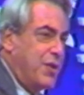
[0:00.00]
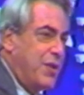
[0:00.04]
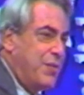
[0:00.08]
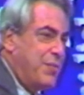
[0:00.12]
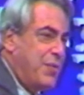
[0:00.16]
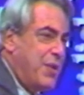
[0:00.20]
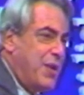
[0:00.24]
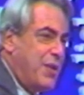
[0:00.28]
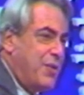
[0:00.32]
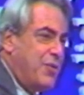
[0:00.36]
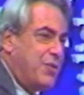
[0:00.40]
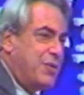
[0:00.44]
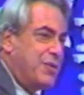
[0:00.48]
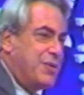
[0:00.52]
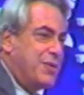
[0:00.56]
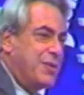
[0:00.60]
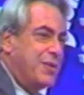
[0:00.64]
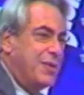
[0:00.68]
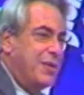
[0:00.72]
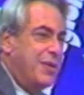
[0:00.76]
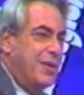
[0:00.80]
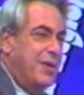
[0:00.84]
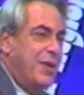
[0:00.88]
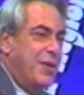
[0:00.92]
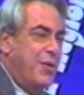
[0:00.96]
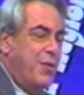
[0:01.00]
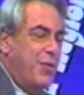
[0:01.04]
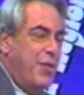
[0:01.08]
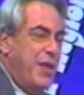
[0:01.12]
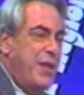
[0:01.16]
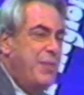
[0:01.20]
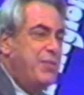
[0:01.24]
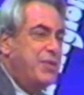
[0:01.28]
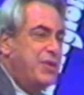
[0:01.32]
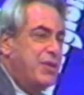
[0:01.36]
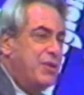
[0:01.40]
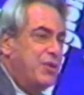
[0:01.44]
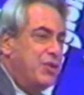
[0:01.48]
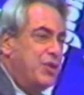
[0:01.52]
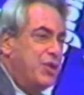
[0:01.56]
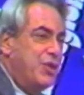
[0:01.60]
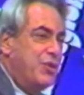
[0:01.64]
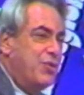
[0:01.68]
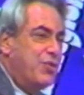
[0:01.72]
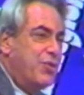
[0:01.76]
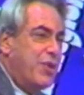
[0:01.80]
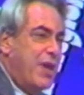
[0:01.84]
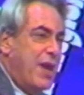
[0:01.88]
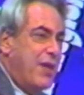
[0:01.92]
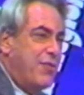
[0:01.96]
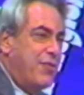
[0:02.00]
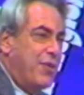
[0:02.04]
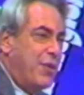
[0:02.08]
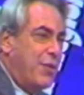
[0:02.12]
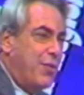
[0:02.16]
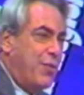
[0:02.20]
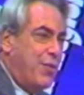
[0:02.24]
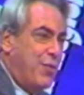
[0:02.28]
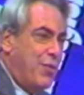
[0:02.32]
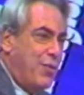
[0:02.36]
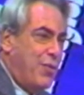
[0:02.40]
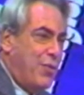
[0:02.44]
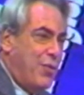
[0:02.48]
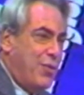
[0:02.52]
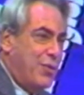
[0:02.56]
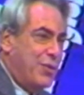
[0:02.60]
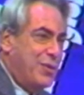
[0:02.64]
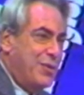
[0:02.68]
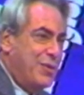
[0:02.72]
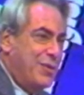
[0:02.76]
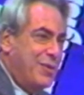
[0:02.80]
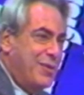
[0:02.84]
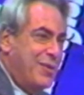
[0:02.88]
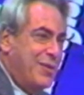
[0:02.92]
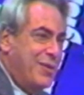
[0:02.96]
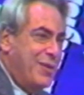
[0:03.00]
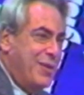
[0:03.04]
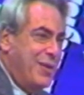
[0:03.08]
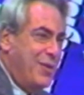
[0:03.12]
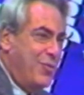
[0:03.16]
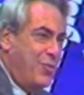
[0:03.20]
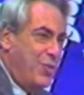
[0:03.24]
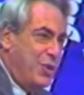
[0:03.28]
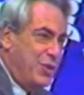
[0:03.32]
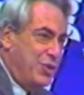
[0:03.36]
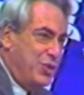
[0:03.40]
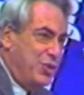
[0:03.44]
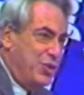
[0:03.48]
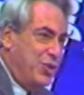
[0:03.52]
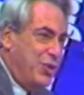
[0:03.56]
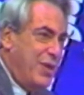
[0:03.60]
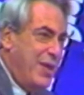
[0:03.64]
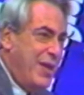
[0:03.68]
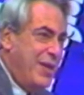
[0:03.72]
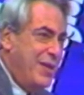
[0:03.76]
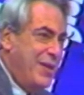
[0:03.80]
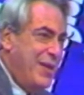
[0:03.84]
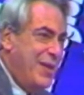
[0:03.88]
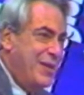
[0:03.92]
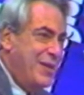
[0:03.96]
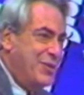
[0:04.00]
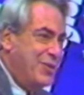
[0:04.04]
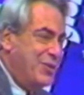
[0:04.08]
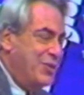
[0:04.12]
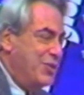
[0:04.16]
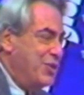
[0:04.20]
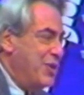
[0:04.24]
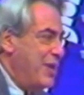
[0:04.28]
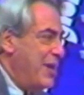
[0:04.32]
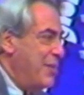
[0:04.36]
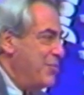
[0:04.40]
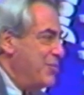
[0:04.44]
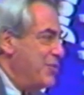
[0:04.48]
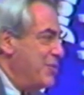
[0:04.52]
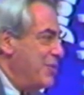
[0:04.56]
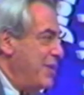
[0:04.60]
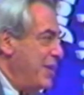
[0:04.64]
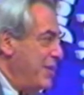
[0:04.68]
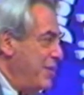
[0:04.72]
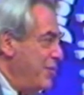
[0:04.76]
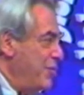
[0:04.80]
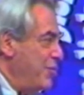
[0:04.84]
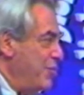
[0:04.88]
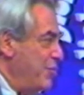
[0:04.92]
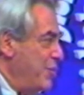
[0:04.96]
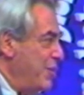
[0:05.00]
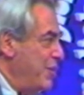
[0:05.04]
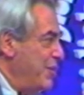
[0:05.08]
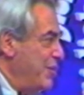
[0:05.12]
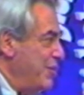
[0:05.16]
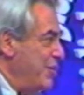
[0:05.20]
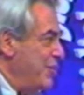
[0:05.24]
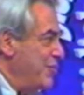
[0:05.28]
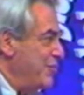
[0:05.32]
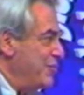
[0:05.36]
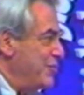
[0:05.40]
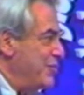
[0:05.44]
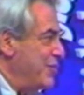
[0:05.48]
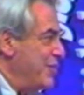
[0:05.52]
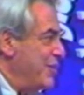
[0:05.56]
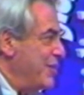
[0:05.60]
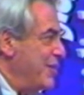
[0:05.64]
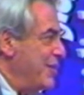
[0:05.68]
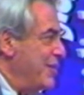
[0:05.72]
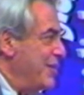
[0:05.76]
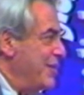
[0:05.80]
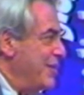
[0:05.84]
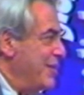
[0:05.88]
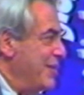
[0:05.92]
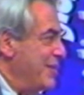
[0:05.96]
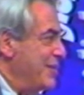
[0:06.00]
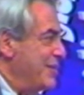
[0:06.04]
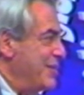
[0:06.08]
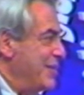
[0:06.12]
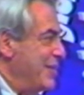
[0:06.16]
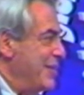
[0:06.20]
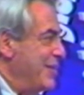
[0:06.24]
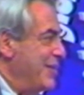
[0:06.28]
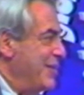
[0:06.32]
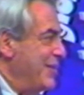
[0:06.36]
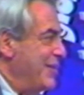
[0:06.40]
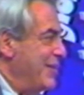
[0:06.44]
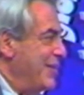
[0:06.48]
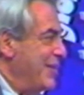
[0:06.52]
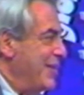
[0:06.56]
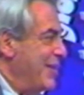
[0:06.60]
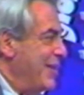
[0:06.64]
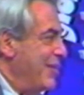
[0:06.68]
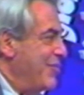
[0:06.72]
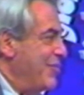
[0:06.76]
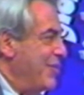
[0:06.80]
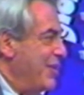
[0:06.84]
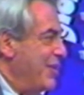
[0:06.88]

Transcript: come out, Themes in Geographic Thought, in which Len has a chapter. I don't know whether you've I have seen, seen it yet,